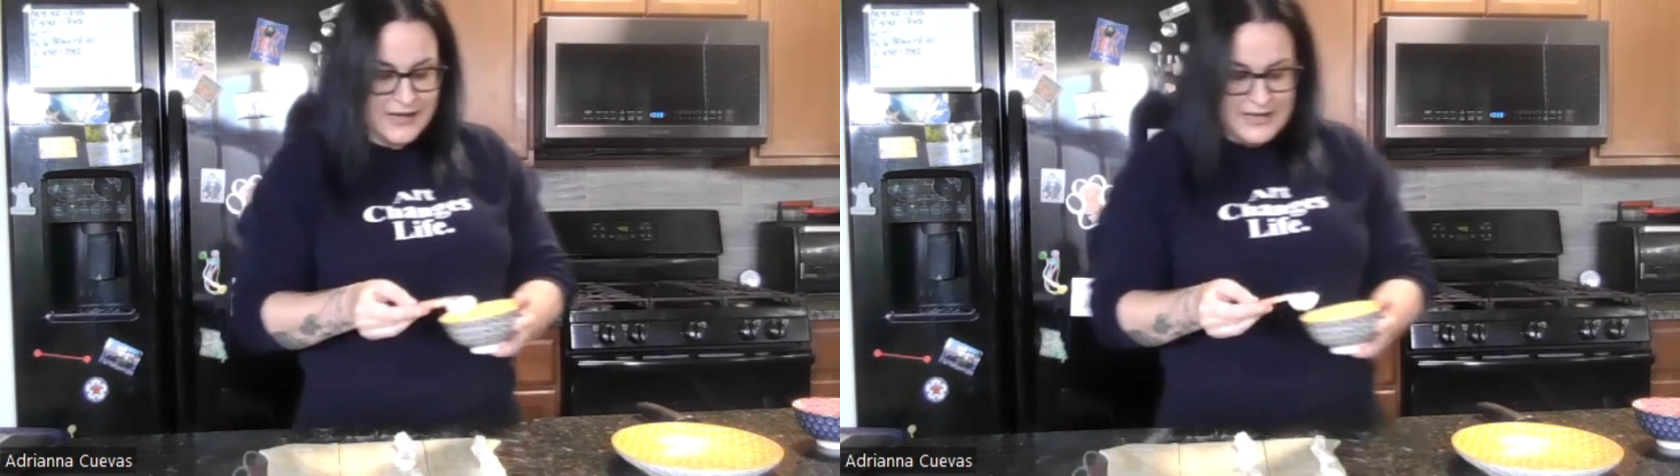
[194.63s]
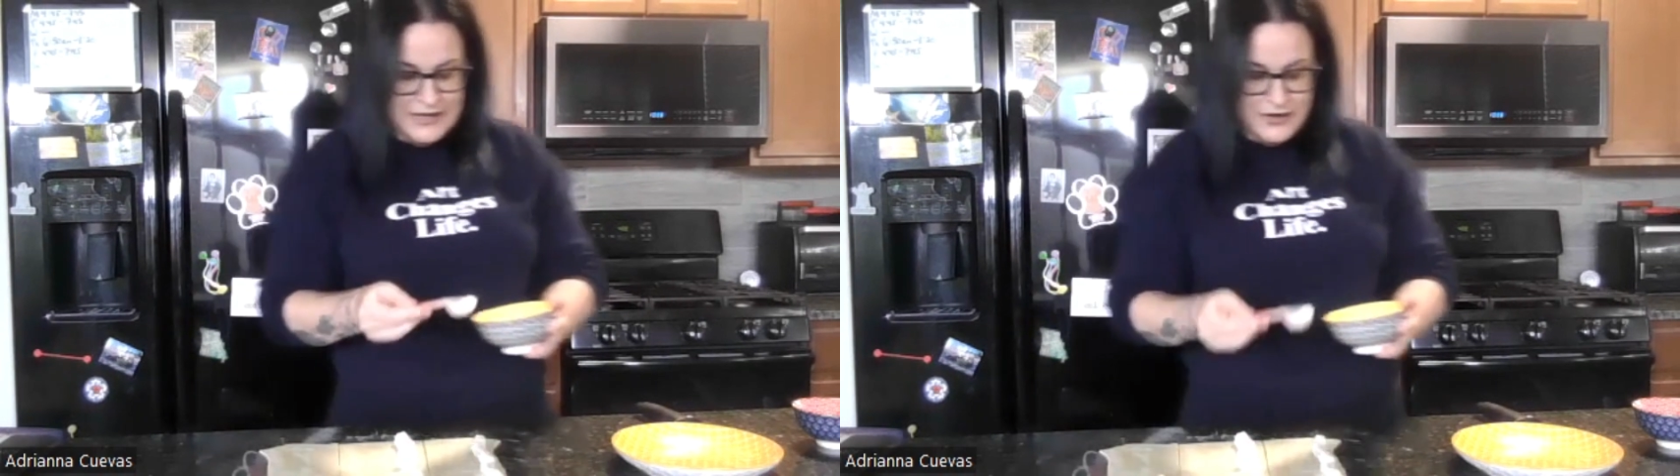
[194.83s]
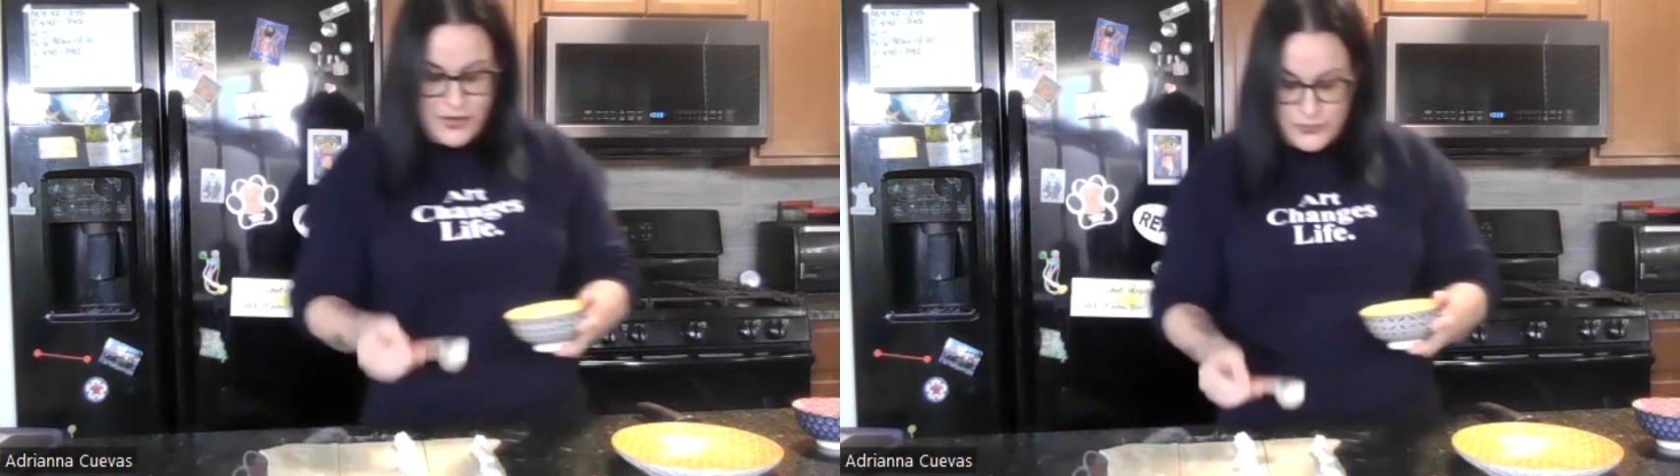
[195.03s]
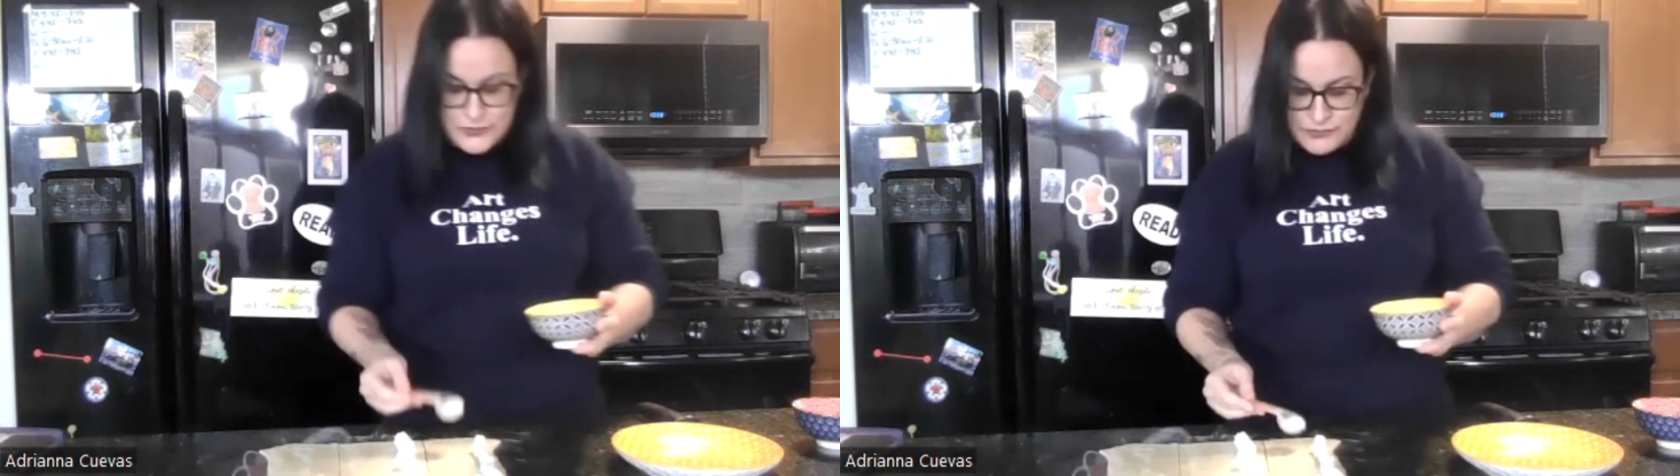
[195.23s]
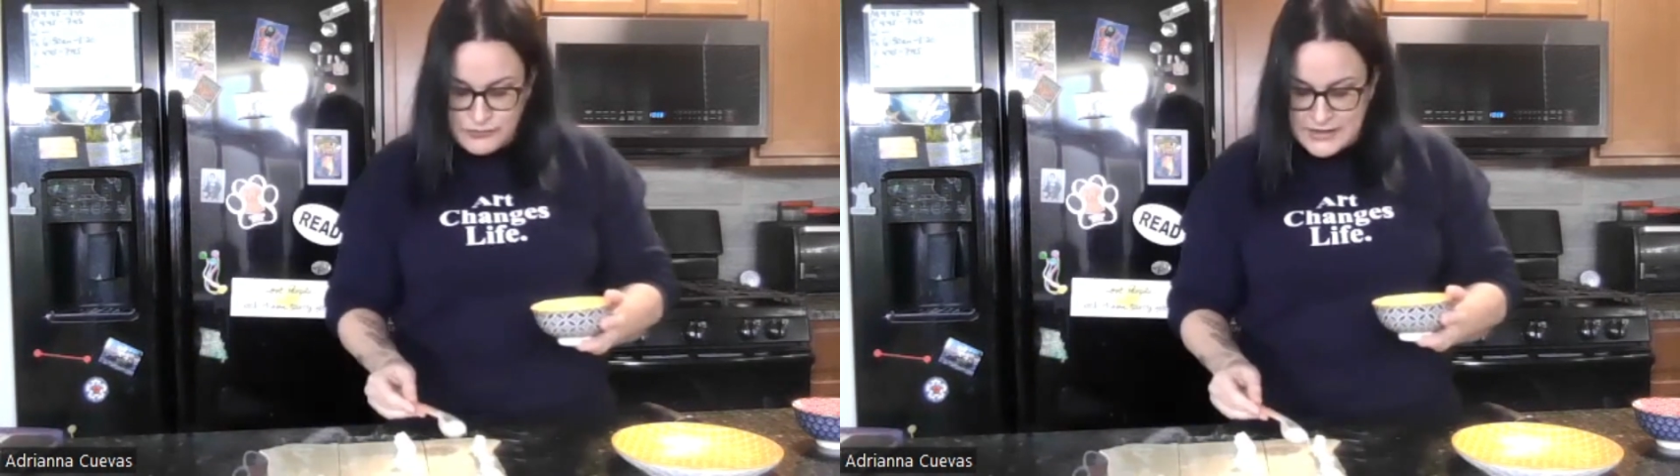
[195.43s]
in
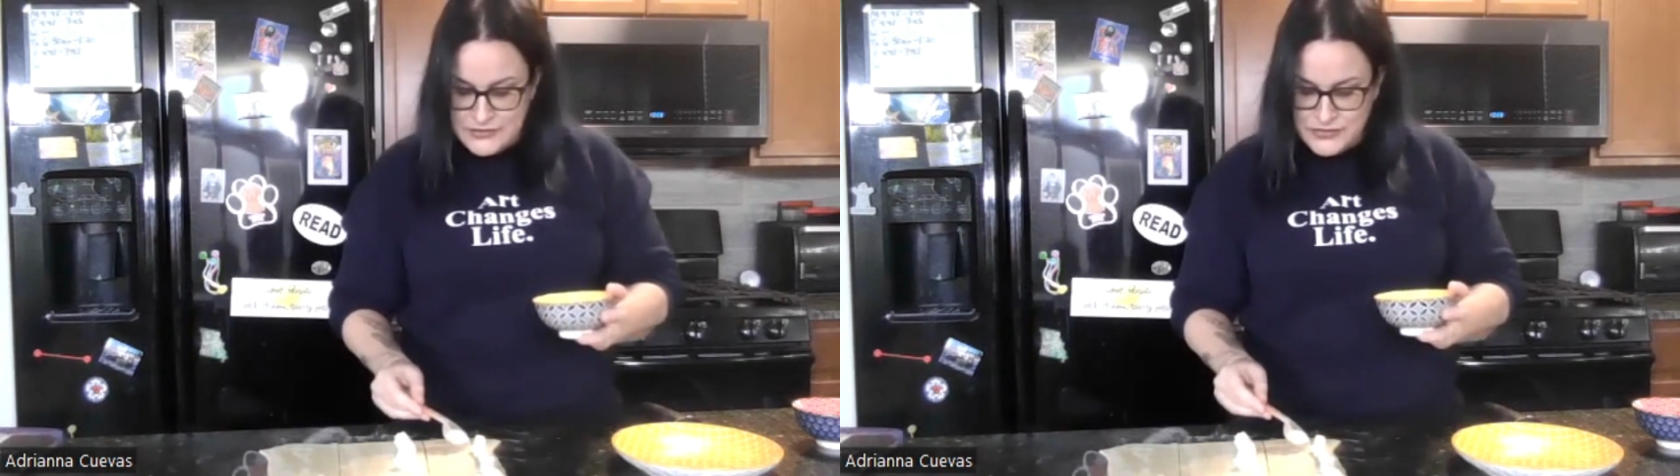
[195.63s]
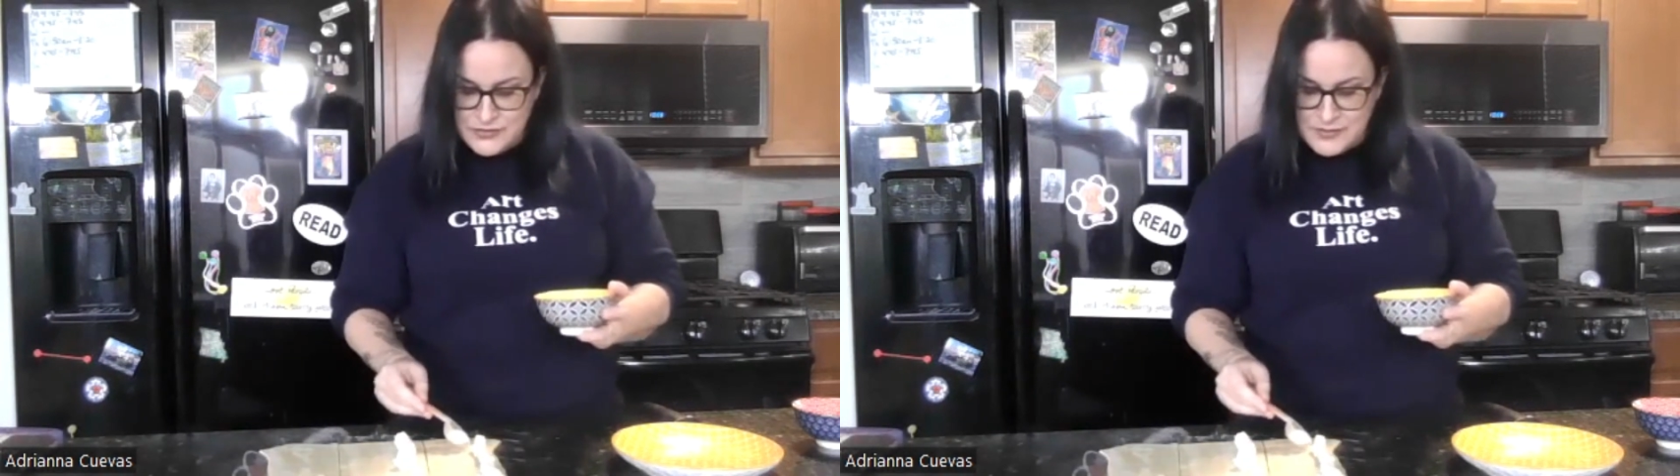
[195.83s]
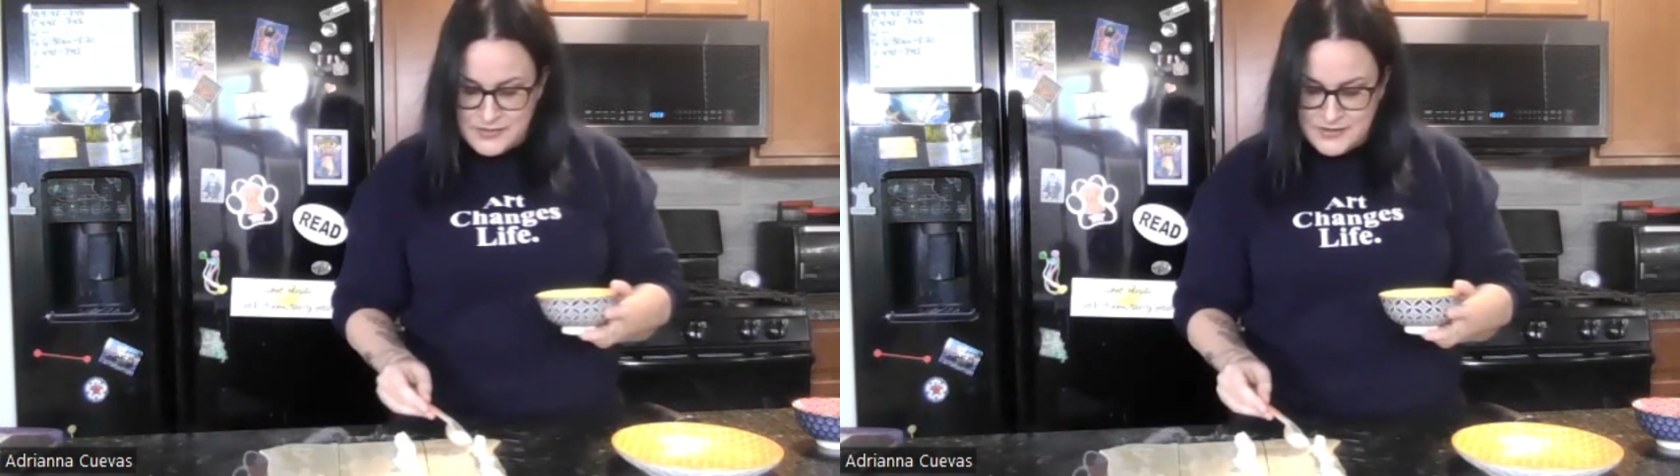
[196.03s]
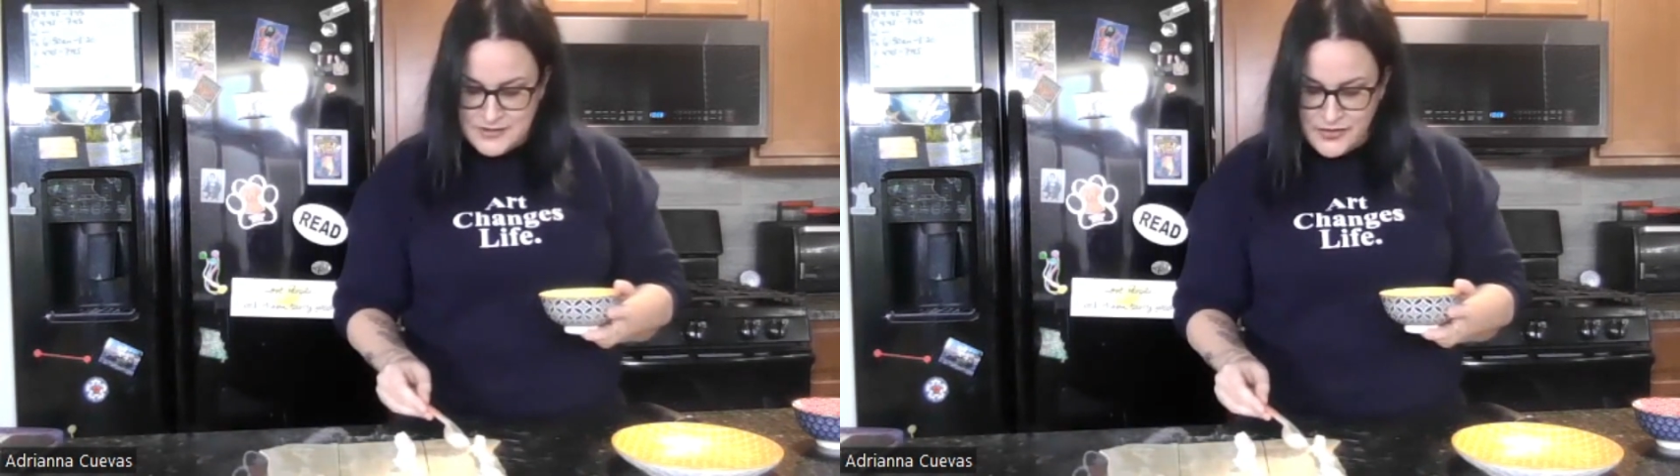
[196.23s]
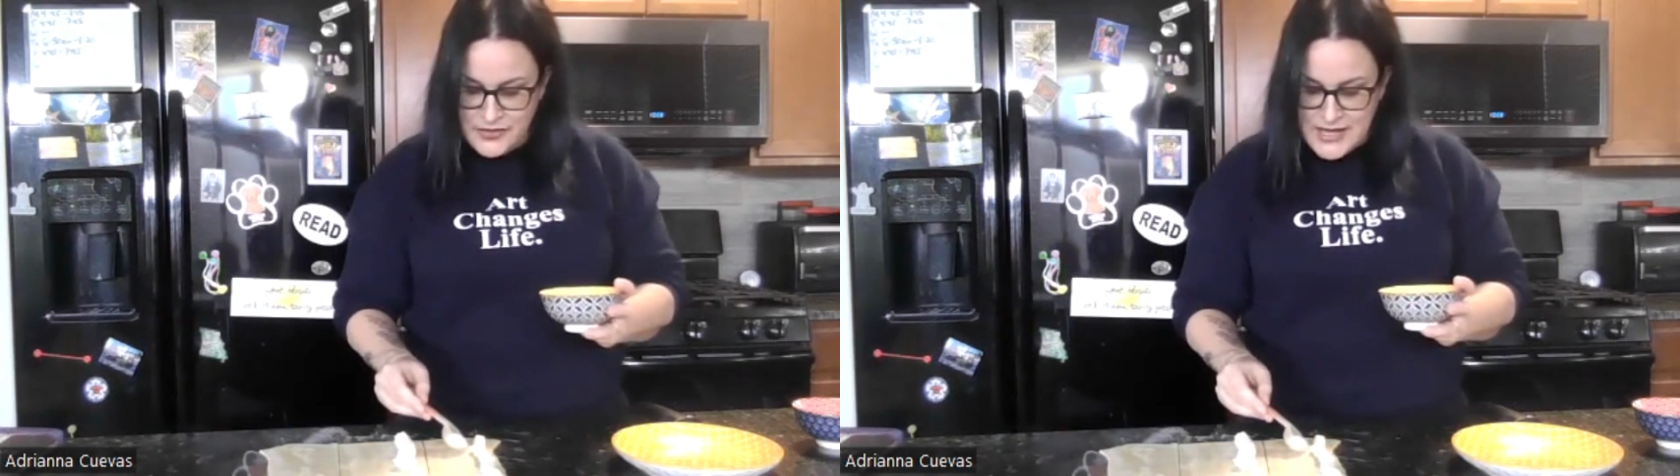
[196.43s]
Ghost Ranch, New Mexico.